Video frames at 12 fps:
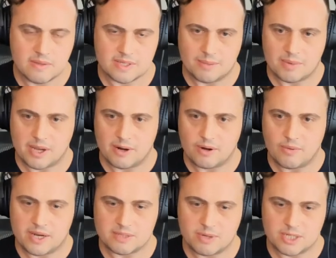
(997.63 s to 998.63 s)
they stopped caring
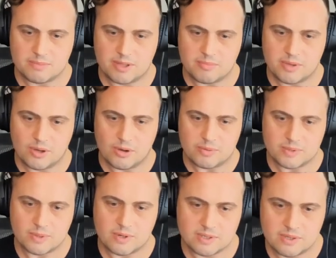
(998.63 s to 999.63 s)
quite as much about them being open
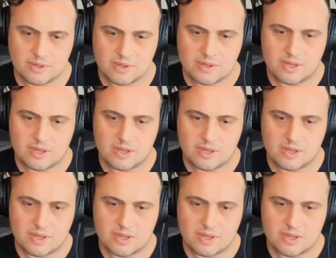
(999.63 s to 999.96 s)
source.